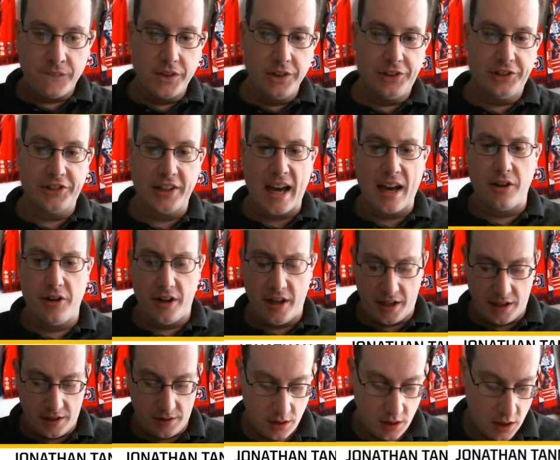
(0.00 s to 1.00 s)
To
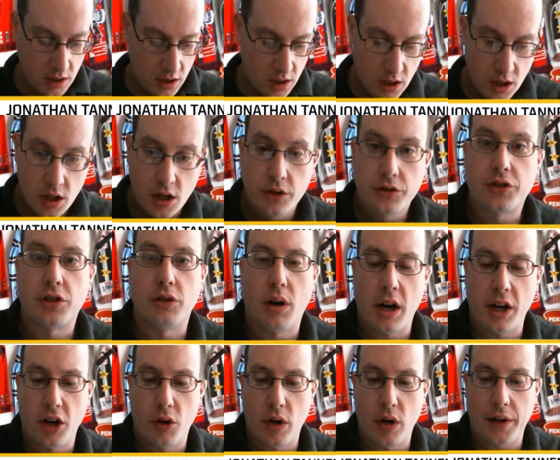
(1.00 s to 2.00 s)
Saturday,
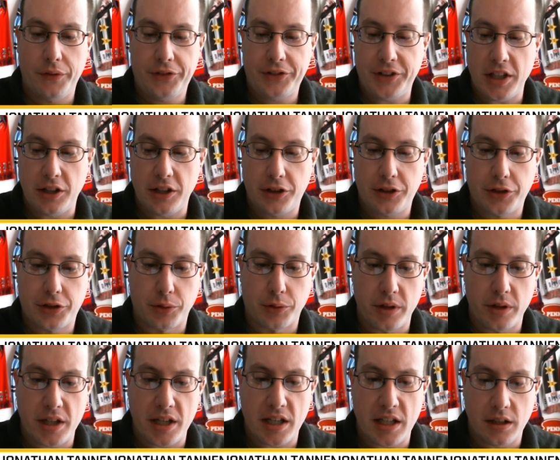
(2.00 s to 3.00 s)
Toronto FC
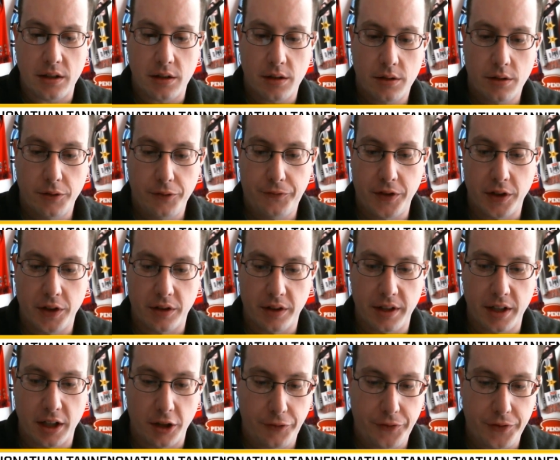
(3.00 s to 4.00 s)
3, the
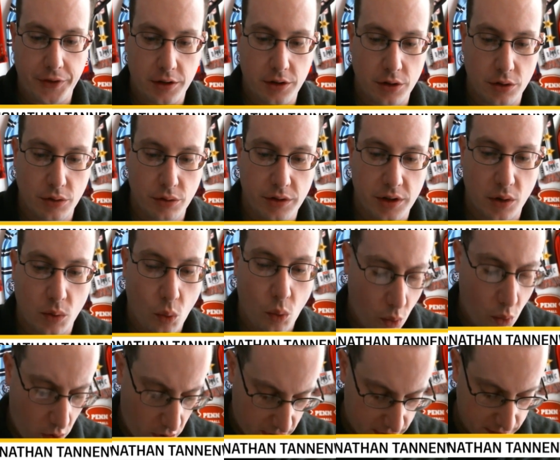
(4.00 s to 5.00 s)
Philadelphia
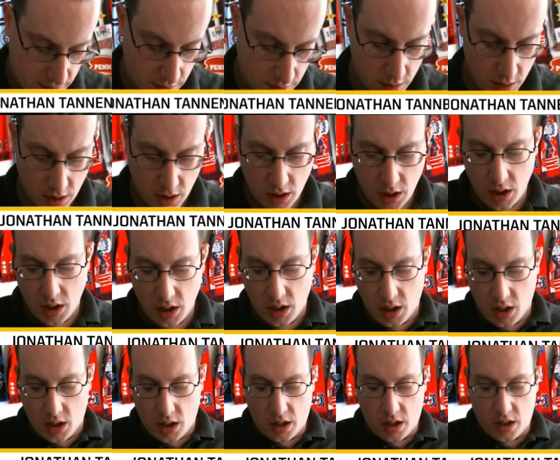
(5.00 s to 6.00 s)
Union 1.
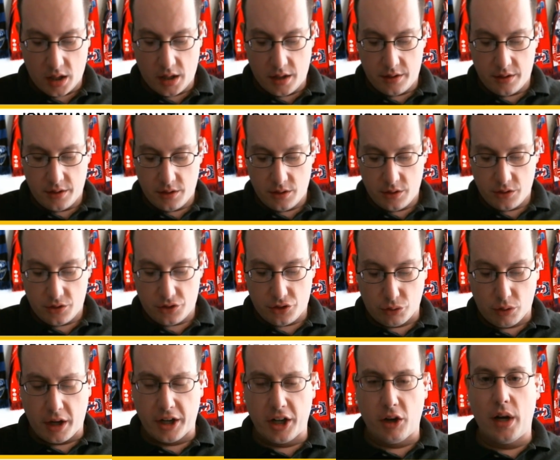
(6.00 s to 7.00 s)

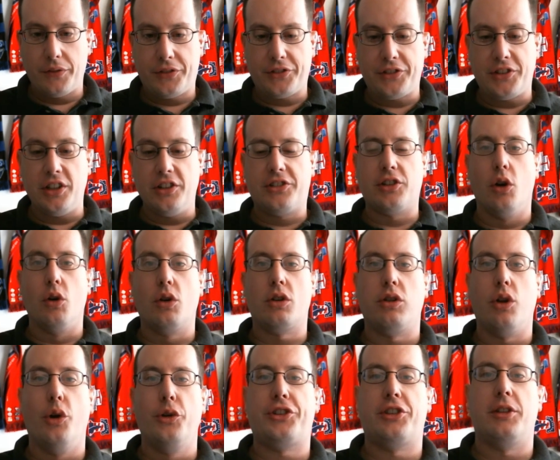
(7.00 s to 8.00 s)
Toronto FC so
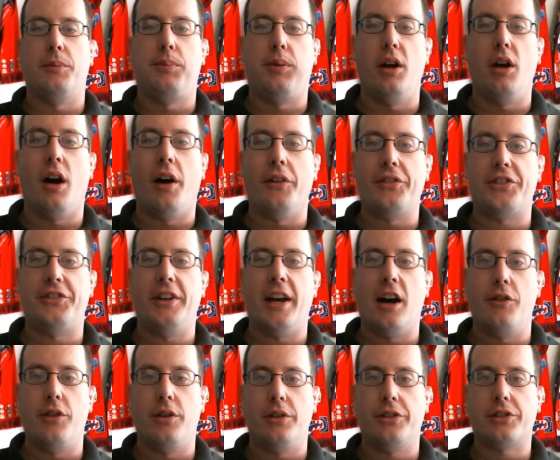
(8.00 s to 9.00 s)
close to the playoffs
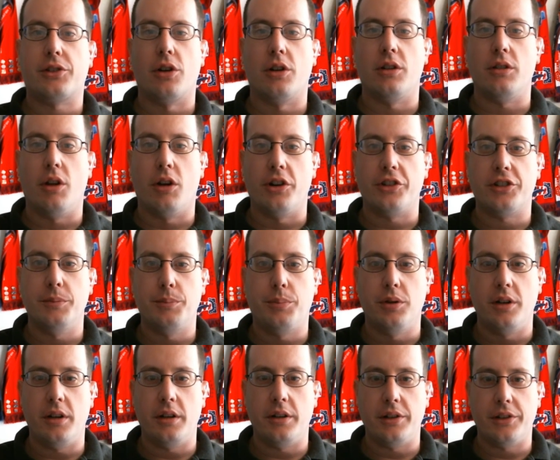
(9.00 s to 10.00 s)
now that, as Kurt Larson
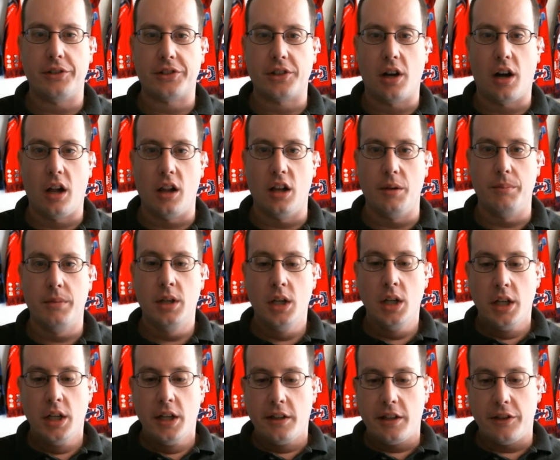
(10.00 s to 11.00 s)
put it in his column
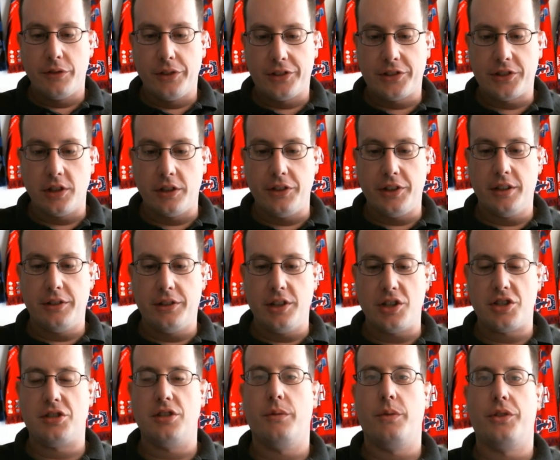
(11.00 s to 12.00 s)
in the Sunday
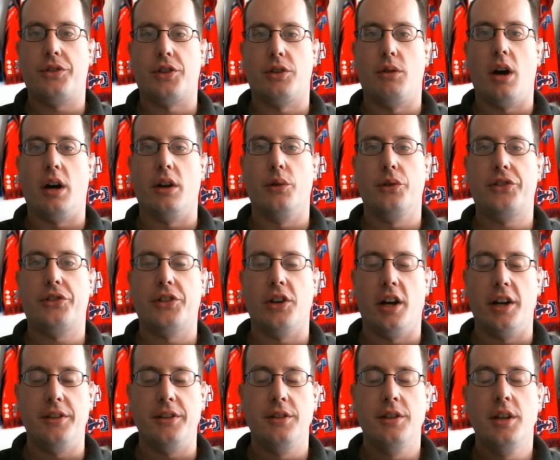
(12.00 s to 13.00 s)
edition of the Toronto
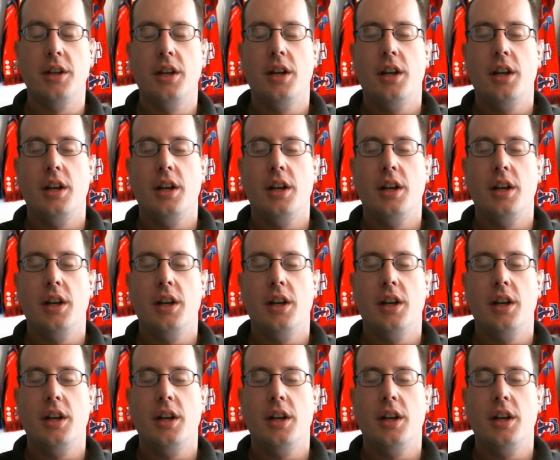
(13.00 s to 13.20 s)
Sun,